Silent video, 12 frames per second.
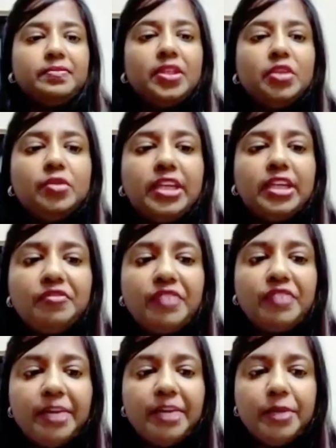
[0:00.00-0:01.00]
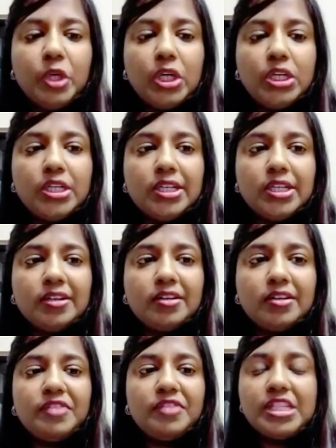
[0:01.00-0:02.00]
you can find me on
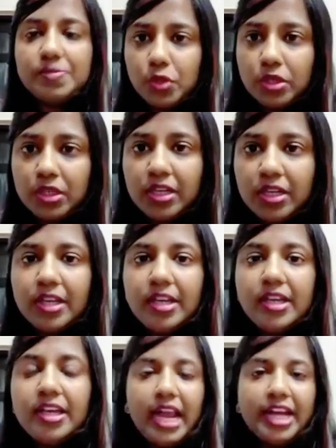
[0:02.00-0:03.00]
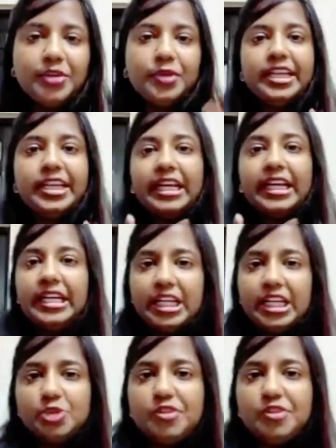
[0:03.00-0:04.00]
Facebook, and you can get in
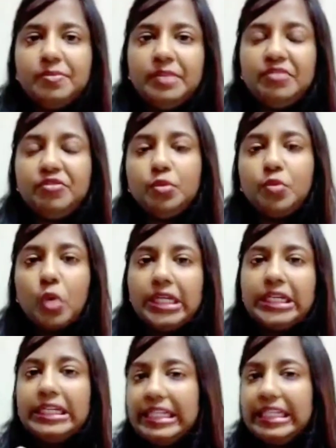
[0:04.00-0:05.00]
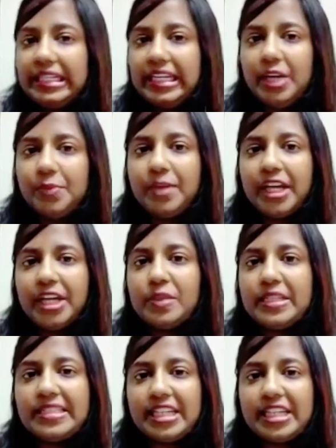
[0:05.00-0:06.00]
touch with me if you want a detailed
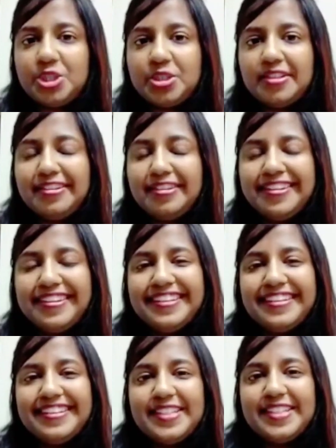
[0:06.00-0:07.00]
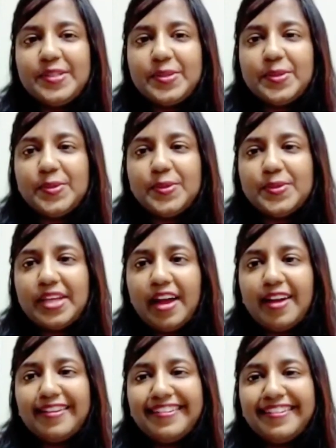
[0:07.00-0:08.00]
private session. So yeah,
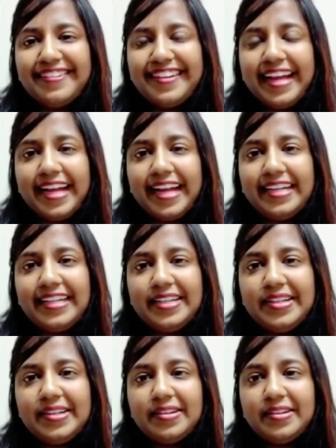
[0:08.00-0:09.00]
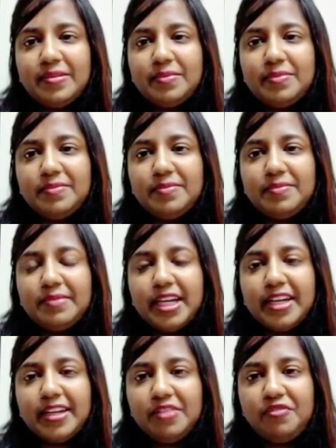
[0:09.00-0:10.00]
and
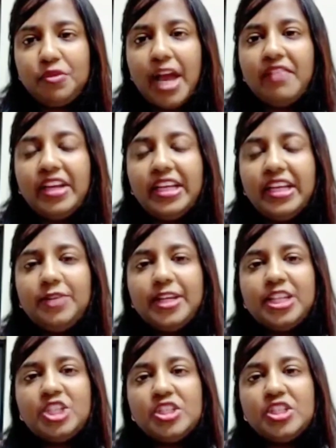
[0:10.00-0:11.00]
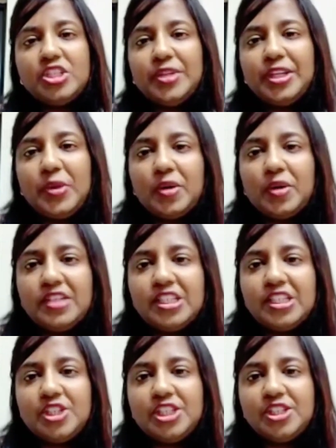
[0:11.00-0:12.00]
if you have any questions, you can
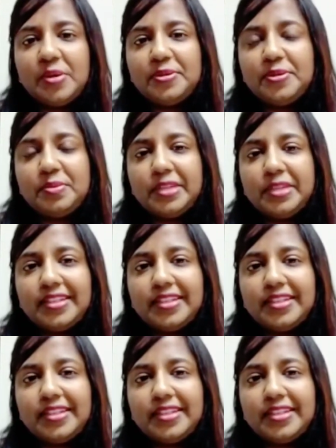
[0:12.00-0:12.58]
always reach out to me.